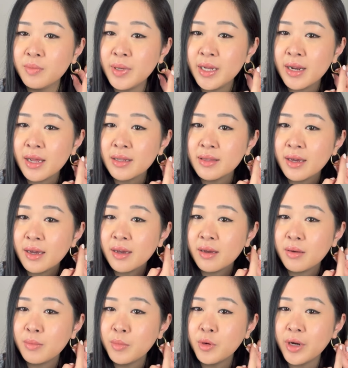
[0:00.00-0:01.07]
bit, and
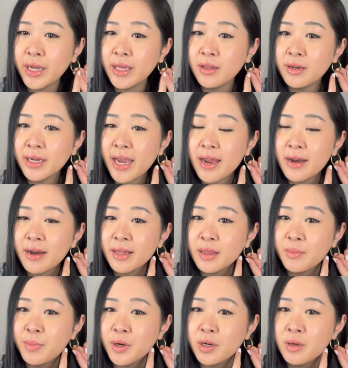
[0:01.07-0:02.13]
they're more elongated at
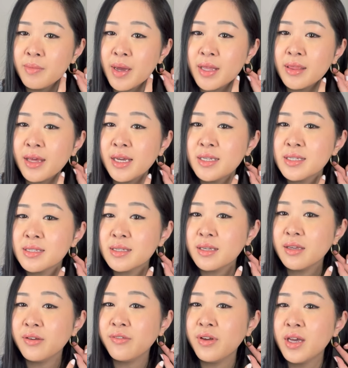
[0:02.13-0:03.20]
the bottom, and they just
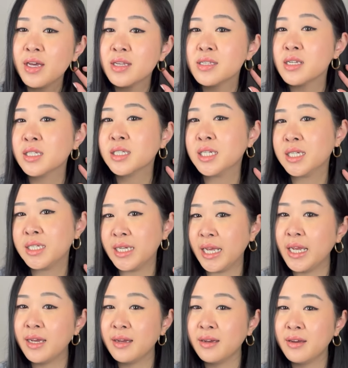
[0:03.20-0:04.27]
give such a
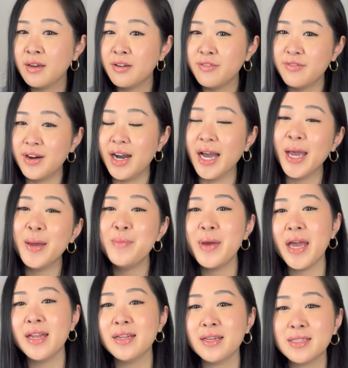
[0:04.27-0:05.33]
chic vibe.
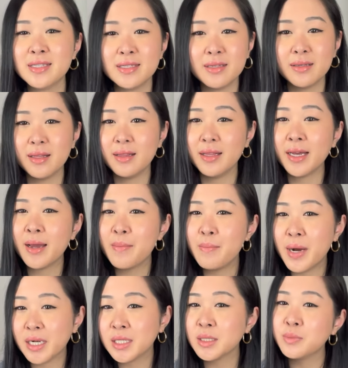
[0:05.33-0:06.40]
And it's like a
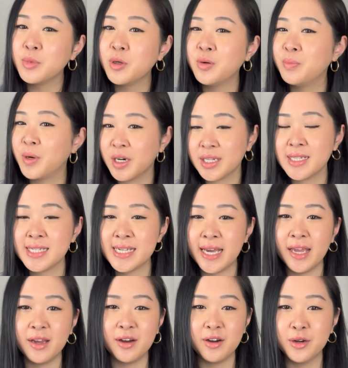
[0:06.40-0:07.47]
much more modern
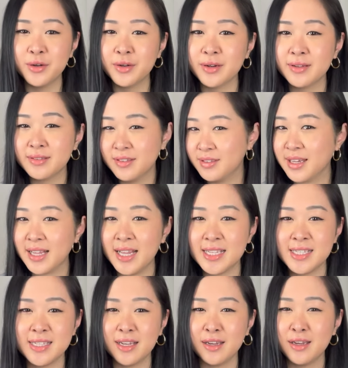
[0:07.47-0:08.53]
take on the
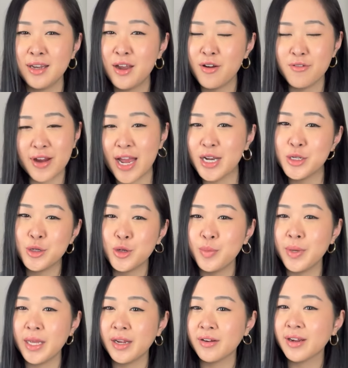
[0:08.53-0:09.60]
classic round hoop
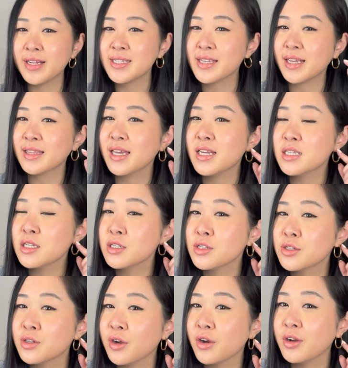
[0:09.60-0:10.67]
earrings. Like, these are
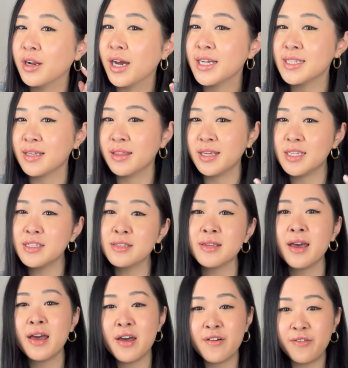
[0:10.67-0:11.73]
so nice, and they just
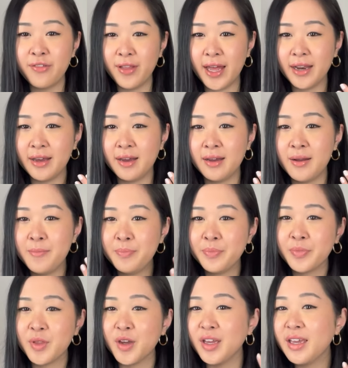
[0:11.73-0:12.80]
flutter
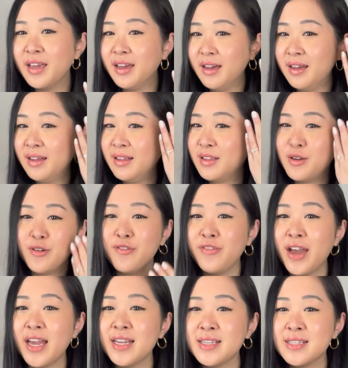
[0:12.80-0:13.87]
your ear, your
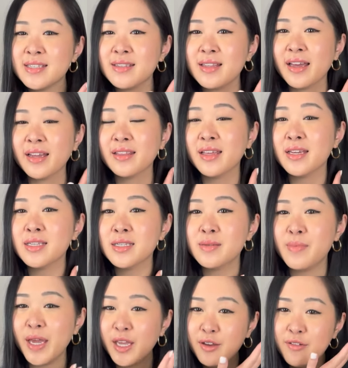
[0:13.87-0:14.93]
face. Like, they just
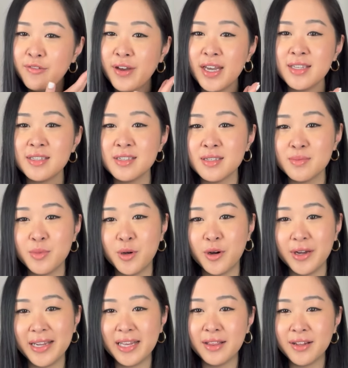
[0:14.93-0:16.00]
make your face just
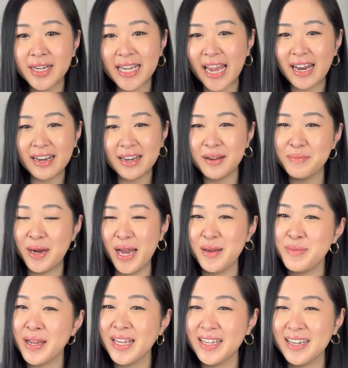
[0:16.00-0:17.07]
more elongated, in my
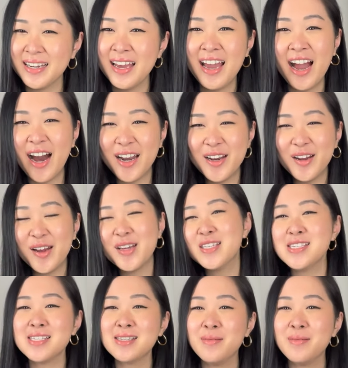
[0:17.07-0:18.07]
opinion. I don't know, it's just